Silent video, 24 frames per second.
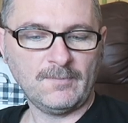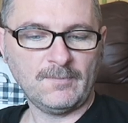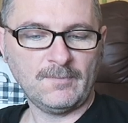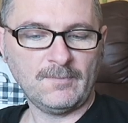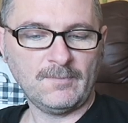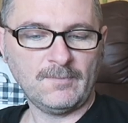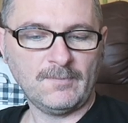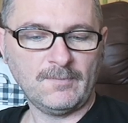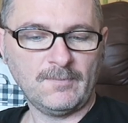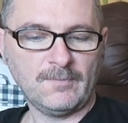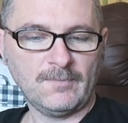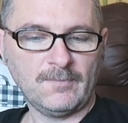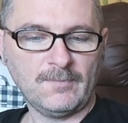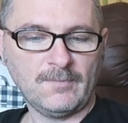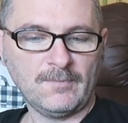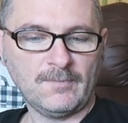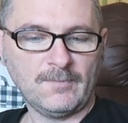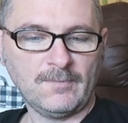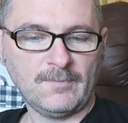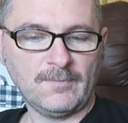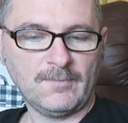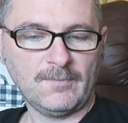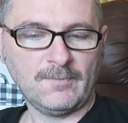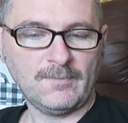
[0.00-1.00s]

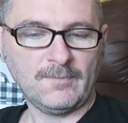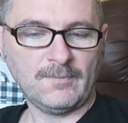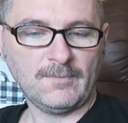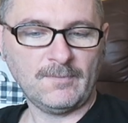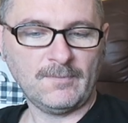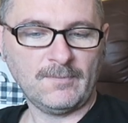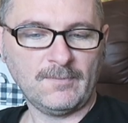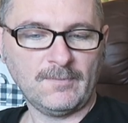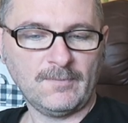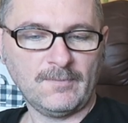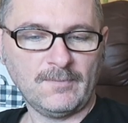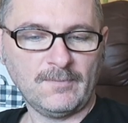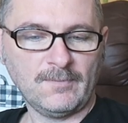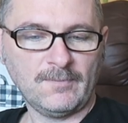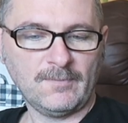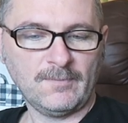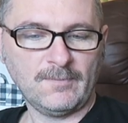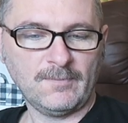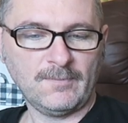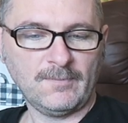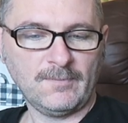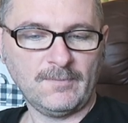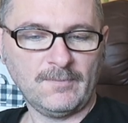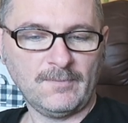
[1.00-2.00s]

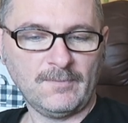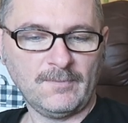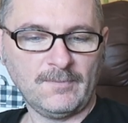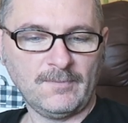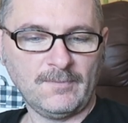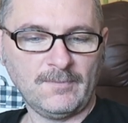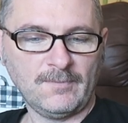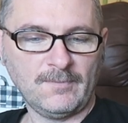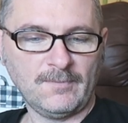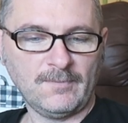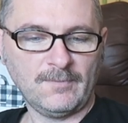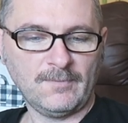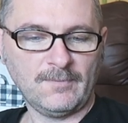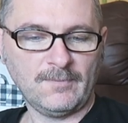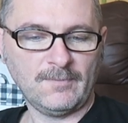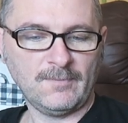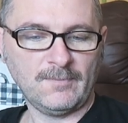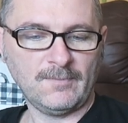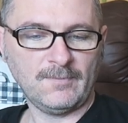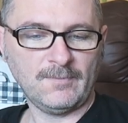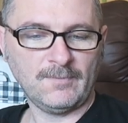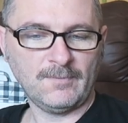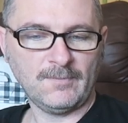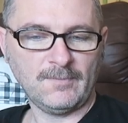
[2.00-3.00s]

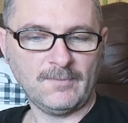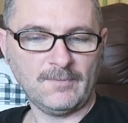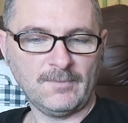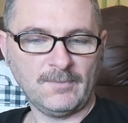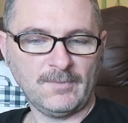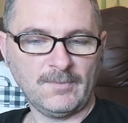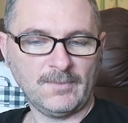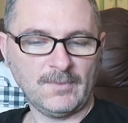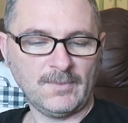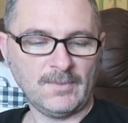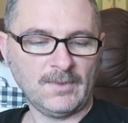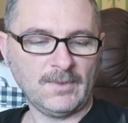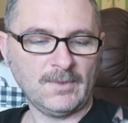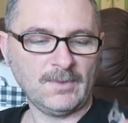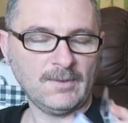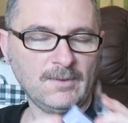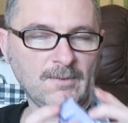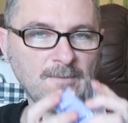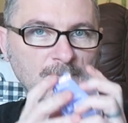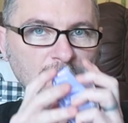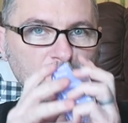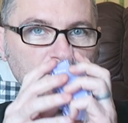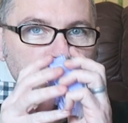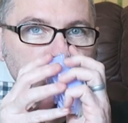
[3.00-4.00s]

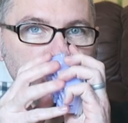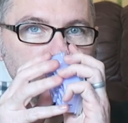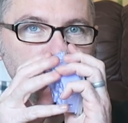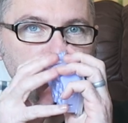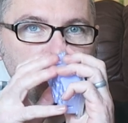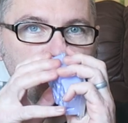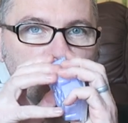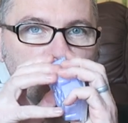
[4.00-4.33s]
This person isn't speaking.